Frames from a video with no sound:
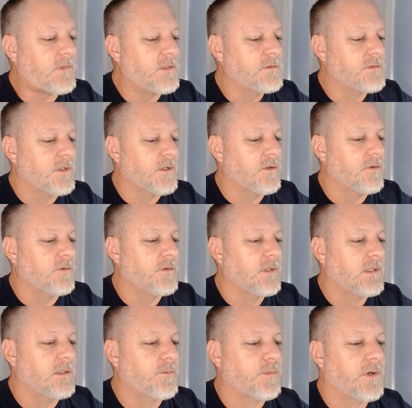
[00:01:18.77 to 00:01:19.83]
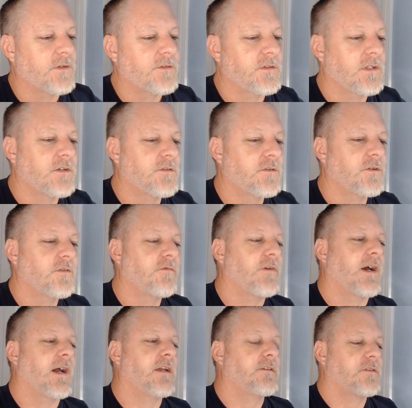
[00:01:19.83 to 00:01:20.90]
So presidential
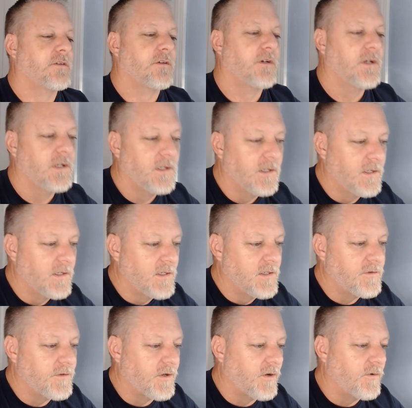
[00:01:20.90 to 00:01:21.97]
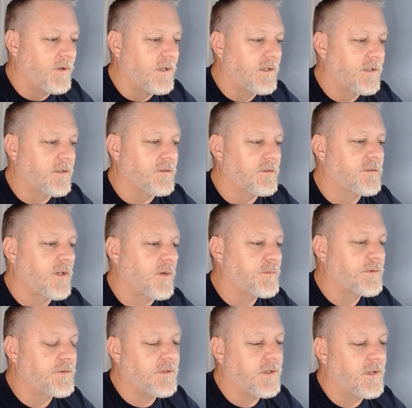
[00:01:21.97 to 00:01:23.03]
advisor Joey
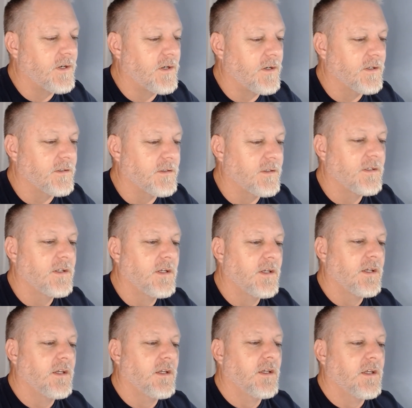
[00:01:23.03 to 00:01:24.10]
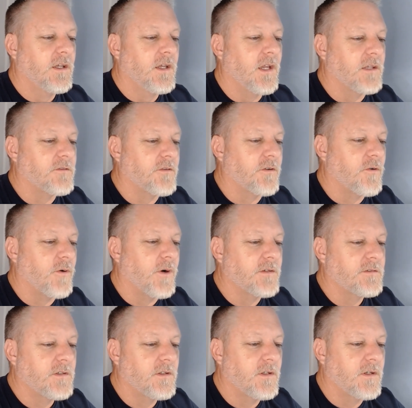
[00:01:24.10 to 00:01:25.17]
Concepcion has
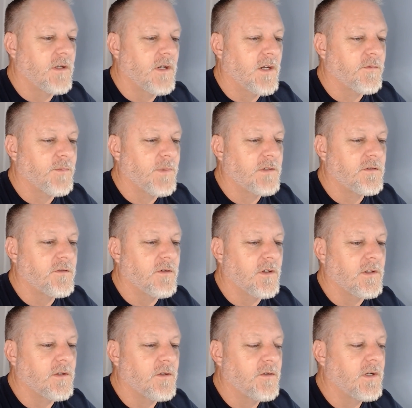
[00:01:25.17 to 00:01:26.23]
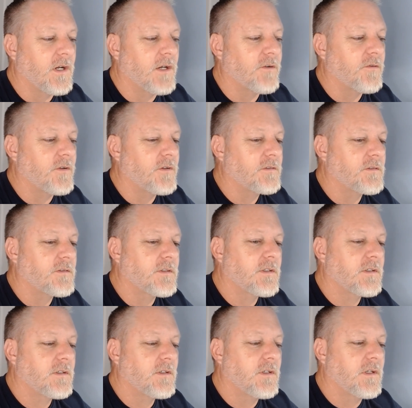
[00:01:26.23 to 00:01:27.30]
requested the government to include countries
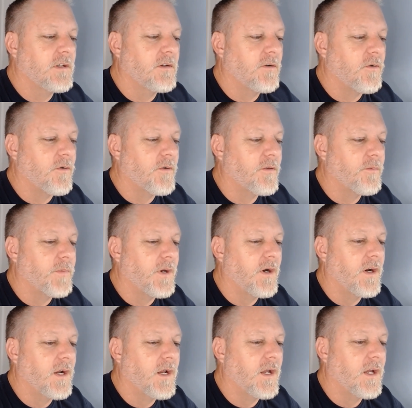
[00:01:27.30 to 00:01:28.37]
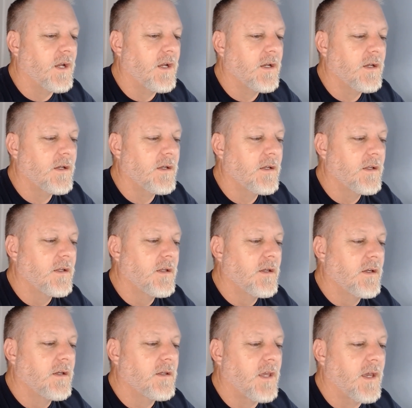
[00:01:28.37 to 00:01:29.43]
in North America,
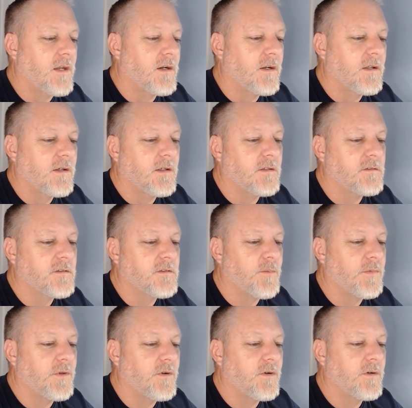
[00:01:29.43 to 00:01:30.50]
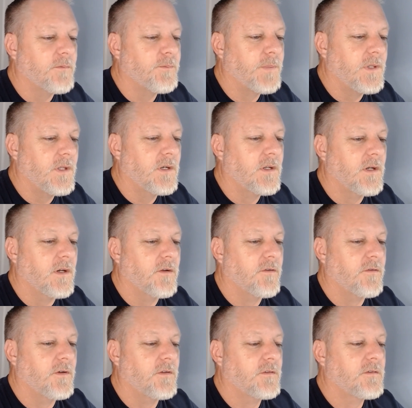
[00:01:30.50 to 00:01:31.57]
Canada, and some European
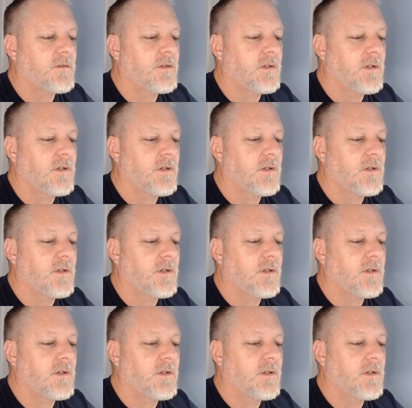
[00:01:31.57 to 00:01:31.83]
countries